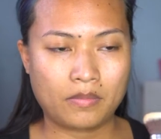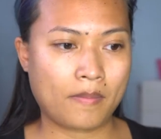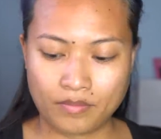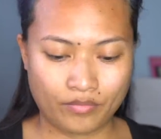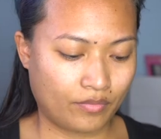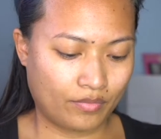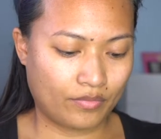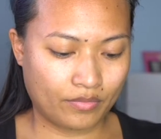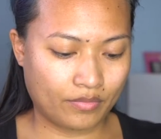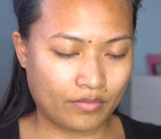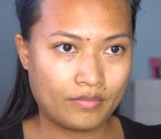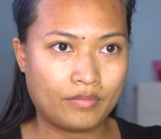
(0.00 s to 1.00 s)
We're gonna use
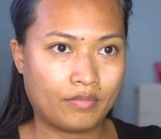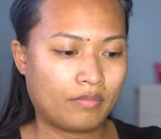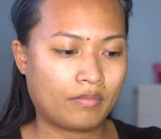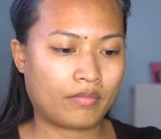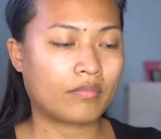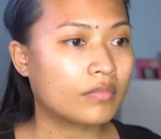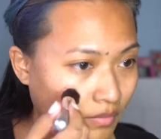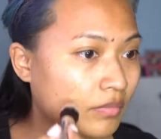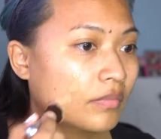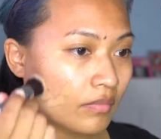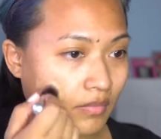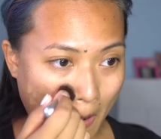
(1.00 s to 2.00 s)
their
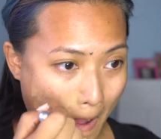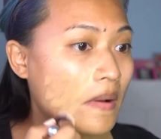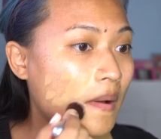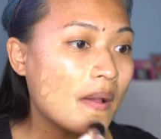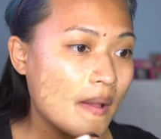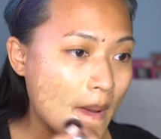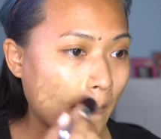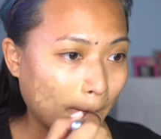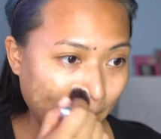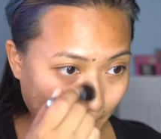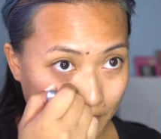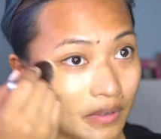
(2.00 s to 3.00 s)
foundation brush
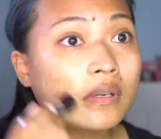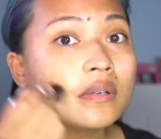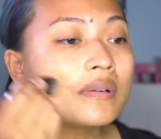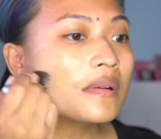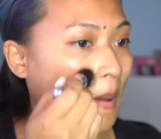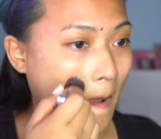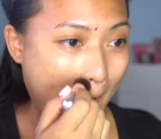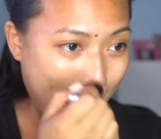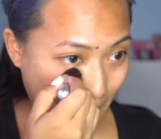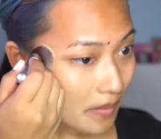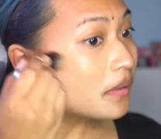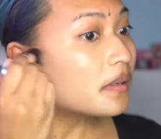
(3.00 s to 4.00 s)
to buff that
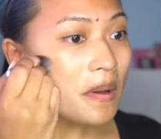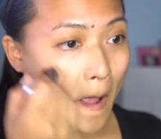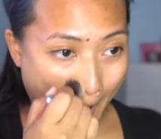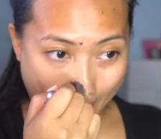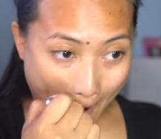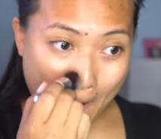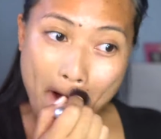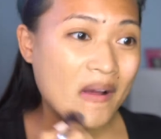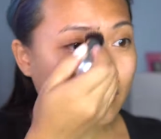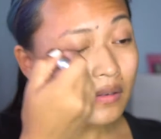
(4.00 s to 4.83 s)
all over our skin.